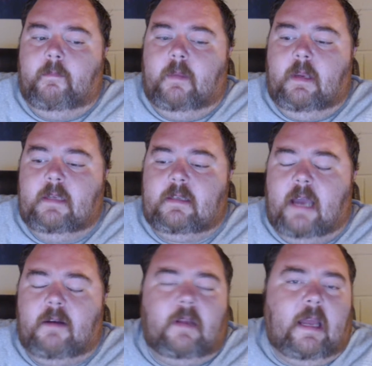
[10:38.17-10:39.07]

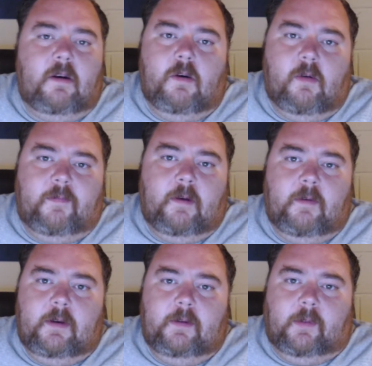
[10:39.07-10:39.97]
don't know if I
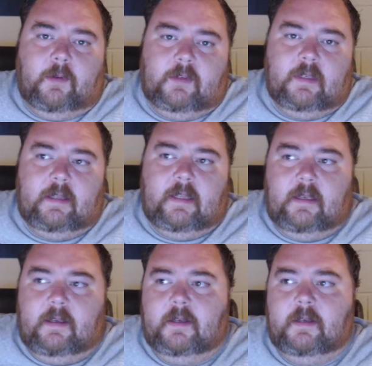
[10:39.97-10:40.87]
want to do those, because I
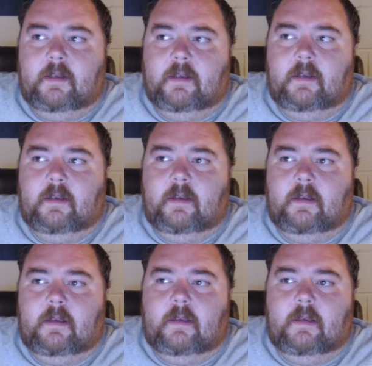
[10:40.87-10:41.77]
think,
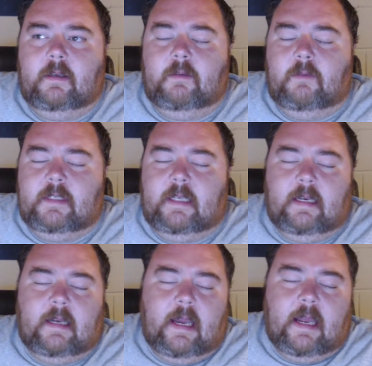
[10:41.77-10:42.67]
once
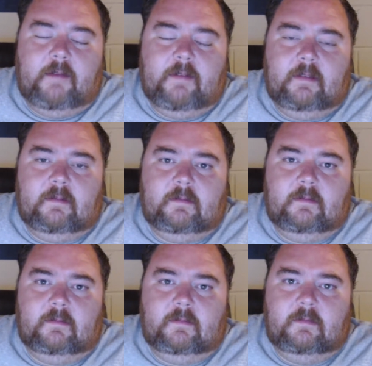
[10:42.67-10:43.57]
again, I haven't
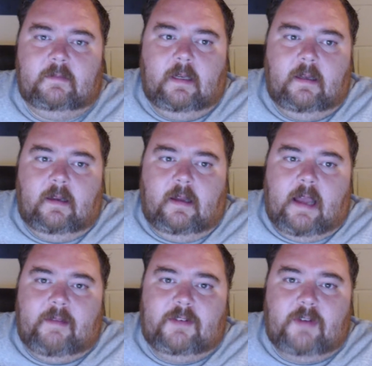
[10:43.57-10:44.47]

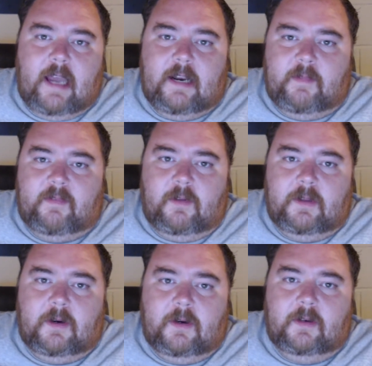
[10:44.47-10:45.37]
tried them. I've only
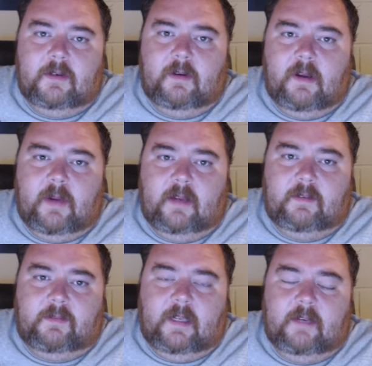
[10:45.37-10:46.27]
heard about the
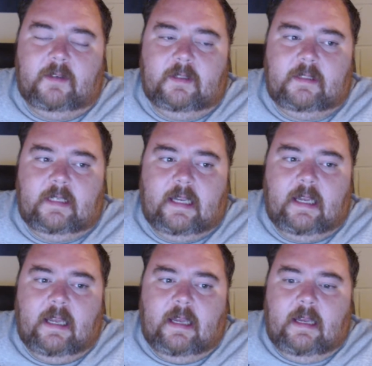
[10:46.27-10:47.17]
flavors. Like,
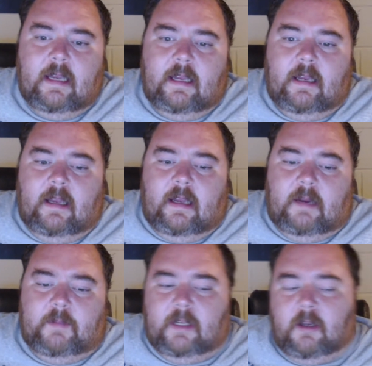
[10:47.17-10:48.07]
I'd
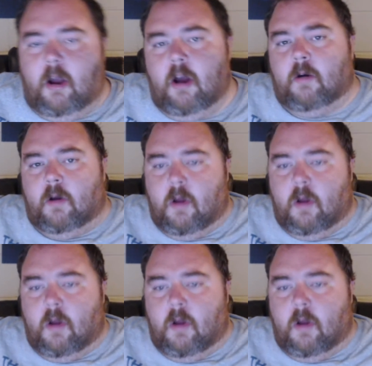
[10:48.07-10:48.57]
be like, oh,